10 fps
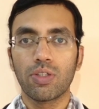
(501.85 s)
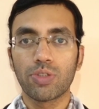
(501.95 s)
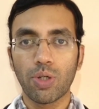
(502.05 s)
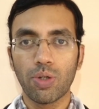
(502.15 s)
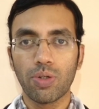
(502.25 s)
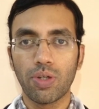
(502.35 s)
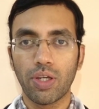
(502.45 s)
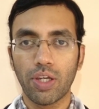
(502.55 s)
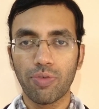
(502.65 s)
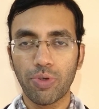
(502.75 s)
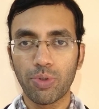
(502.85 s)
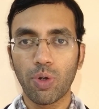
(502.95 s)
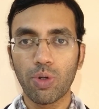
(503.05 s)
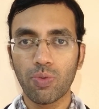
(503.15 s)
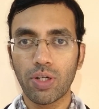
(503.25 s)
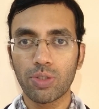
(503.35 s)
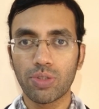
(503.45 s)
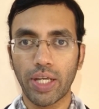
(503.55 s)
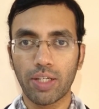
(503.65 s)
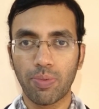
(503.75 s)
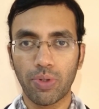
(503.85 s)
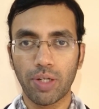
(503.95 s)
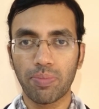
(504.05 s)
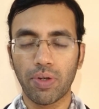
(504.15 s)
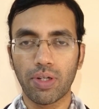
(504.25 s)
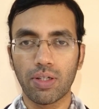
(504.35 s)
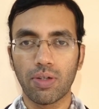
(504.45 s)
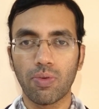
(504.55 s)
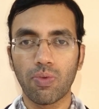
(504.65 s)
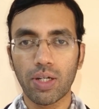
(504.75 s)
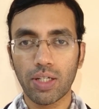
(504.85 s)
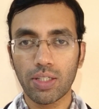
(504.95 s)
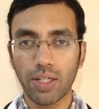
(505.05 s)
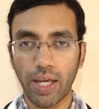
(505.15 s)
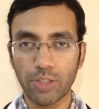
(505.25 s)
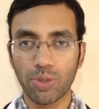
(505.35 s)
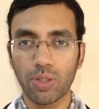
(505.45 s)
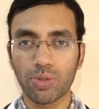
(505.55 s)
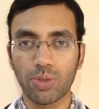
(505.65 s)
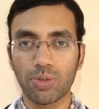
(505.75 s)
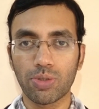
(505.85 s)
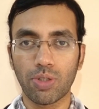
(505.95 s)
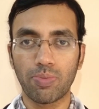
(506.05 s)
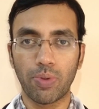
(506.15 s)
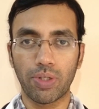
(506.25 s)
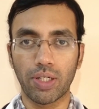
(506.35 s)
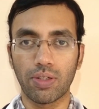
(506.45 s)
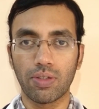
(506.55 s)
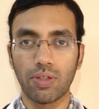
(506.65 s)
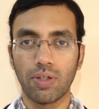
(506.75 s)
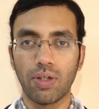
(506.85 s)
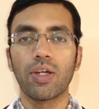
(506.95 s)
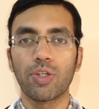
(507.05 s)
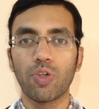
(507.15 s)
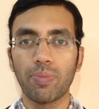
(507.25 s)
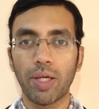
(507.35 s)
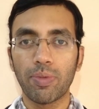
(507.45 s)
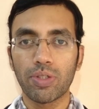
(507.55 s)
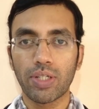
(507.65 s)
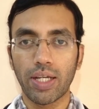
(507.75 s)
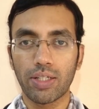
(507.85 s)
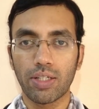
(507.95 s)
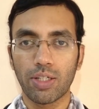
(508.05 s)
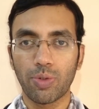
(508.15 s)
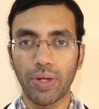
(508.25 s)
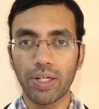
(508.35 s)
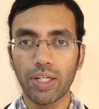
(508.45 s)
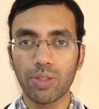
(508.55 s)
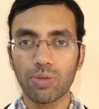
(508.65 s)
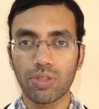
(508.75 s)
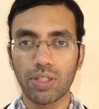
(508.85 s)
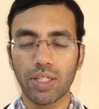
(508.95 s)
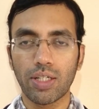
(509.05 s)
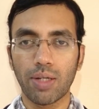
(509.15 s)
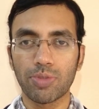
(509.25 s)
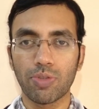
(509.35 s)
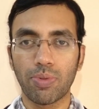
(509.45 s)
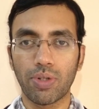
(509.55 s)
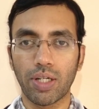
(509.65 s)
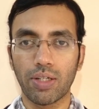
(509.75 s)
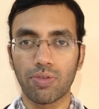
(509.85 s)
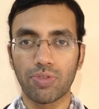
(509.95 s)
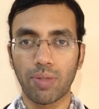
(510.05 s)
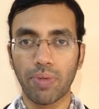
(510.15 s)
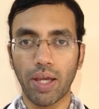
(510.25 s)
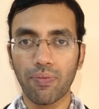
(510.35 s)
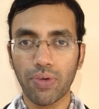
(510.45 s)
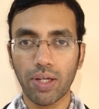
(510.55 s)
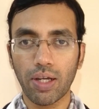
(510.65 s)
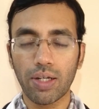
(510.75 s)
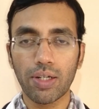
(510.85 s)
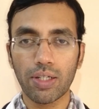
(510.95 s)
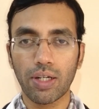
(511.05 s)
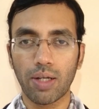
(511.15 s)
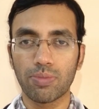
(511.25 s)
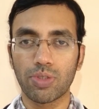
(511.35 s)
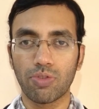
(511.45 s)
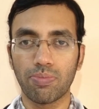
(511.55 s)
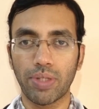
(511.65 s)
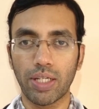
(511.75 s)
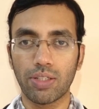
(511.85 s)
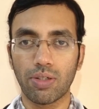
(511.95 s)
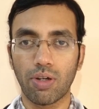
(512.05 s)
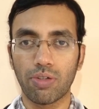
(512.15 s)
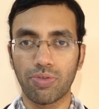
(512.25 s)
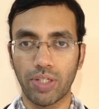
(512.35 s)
So, if you don't want to take protein powder, what are the natural sources of protein? You will be able to get 20 to 30 grams of protein from every 100 grams of meat or